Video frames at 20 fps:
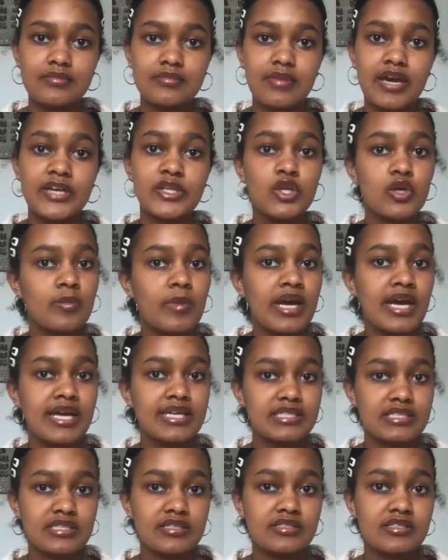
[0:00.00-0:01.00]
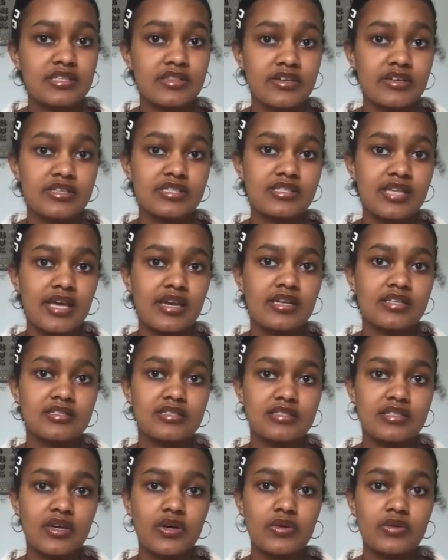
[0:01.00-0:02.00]
I know my ideals and they're set in
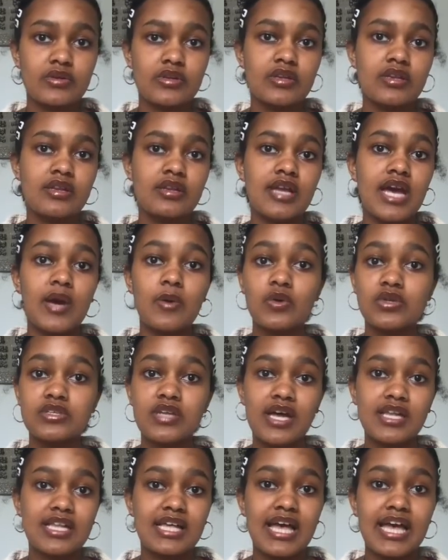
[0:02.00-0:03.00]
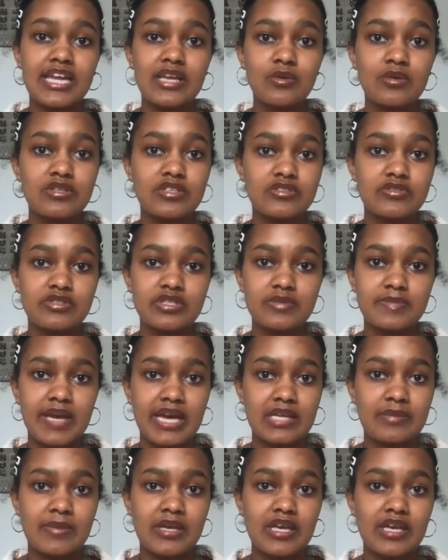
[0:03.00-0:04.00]
stone. I will not let anyone
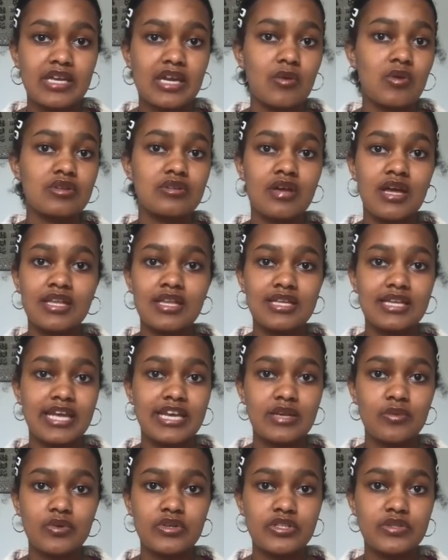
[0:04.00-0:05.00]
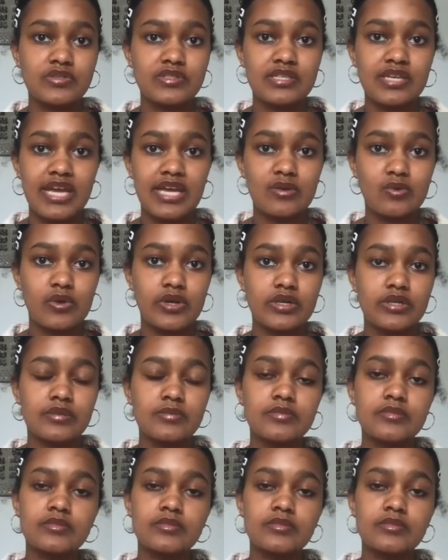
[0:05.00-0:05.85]
disrespect me, and I will not let anyone use the N-word.